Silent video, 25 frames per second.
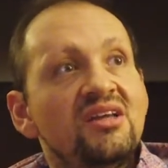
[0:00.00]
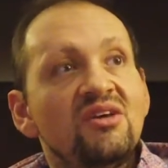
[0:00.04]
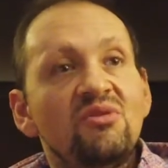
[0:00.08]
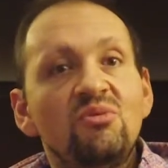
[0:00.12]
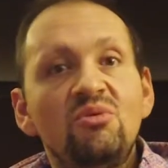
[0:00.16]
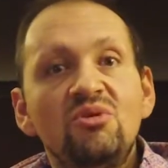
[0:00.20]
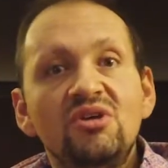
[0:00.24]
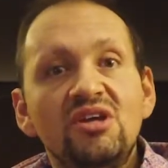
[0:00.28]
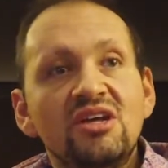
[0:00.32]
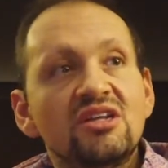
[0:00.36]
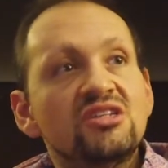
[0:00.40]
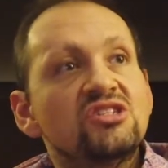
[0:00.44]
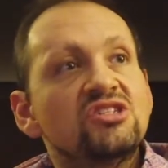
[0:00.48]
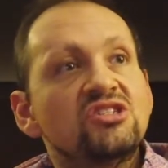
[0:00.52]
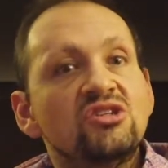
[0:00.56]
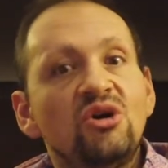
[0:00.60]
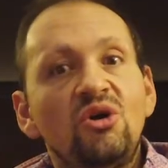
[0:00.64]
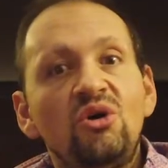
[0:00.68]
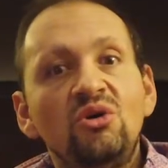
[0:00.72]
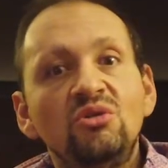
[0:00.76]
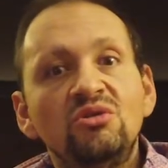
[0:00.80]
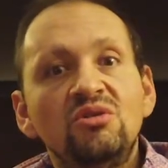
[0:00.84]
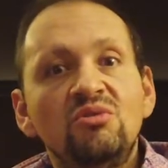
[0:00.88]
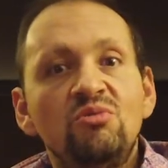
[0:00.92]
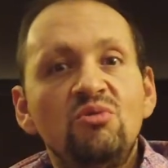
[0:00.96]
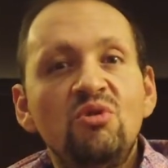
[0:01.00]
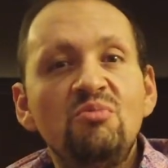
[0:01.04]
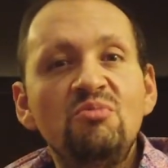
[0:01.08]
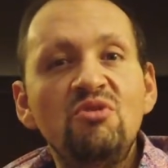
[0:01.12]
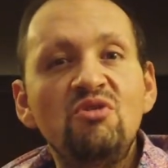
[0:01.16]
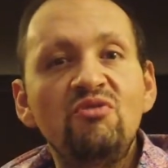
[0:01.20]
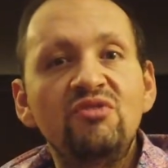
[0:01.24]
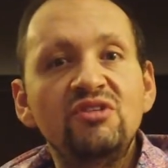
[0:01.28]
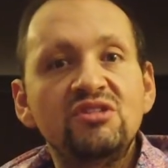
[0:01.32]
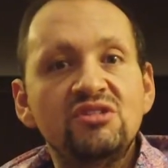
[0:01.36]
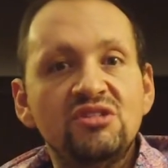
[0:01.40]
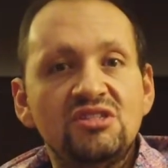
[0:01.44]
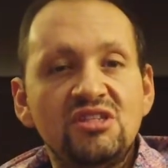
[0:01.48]
we'll get it sold, we'll
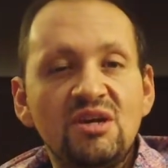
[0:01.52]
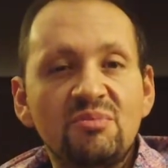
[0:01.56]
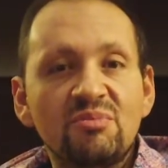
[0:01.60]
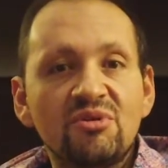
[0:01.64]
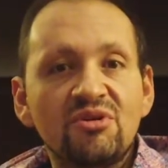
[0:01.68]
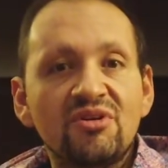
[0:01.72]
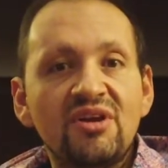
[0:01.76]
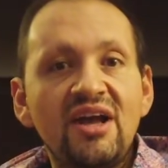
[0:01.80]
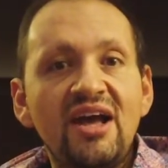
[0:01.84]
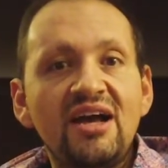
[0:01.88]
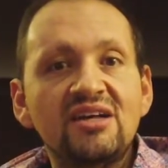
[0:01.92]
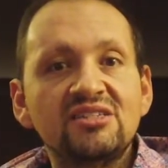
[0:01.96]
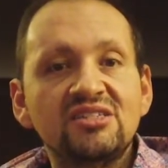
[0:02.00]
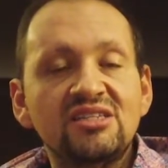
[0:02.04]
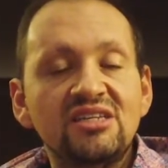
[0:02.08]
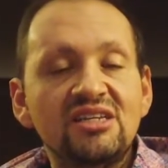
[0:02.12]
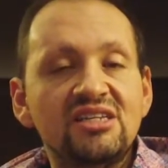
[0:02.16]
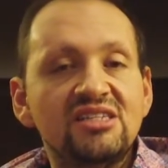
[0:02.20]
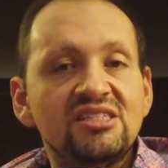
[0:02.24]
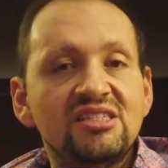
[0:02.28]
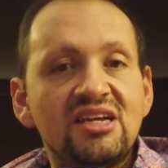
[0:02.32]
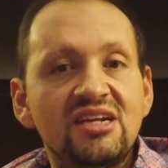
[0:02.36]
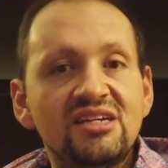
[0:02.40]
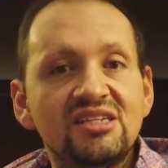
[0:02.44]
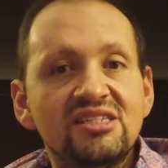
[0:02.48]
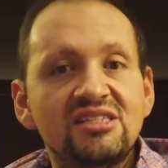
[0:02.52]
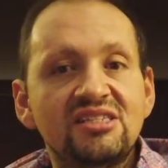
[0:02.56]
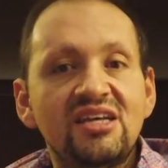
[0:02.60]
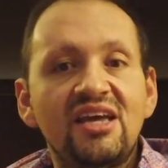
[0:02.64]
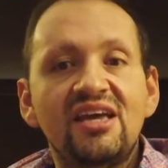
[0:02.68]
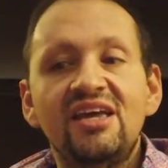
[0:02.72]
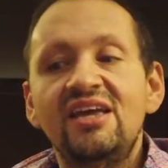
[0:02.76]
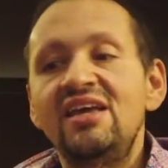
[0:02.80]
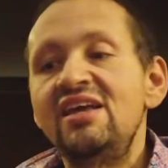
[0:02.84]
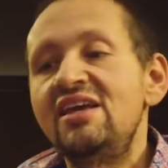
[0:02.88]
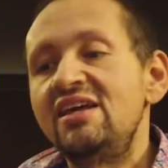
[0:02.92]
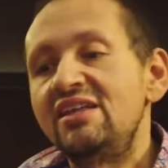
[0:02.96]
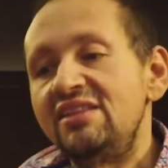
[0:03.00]
move into temporary housing, extend the
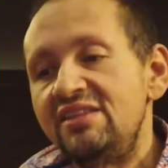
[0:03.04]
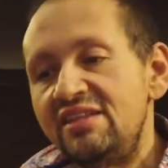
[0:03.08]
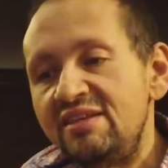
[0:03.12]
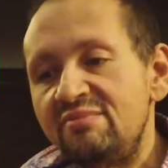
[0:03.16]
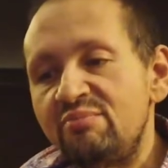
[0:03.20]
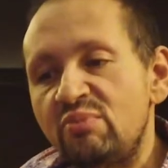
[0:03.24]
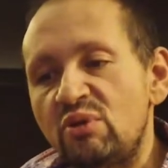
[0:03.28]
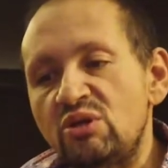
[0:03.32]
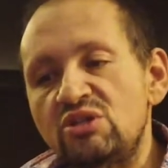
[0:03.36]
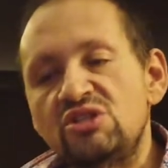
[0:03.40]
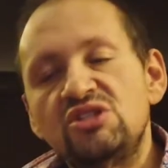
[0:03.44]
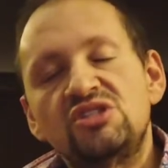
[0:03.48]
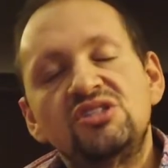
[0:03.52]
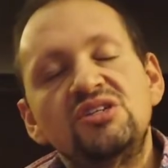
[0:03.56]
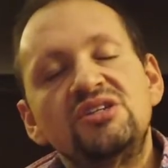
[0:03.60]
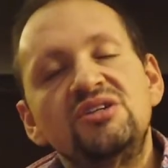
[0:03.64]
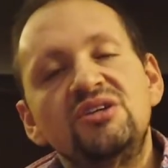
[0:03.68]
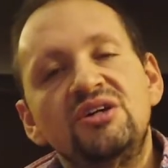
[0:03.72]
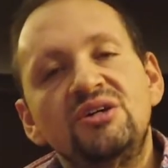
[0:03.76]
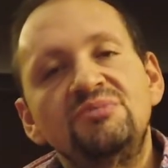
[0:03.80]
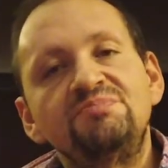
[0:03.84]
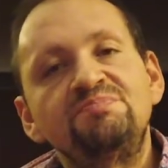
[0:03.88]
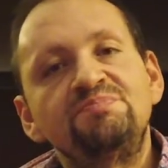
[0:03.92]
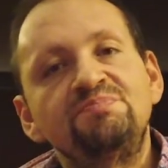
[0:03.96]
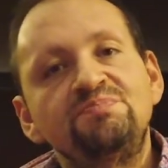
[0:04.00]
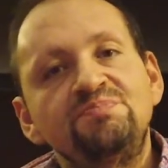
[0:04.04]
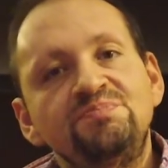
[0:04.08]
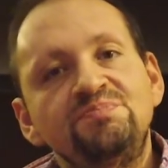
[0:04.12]
stay, then purchase the new home.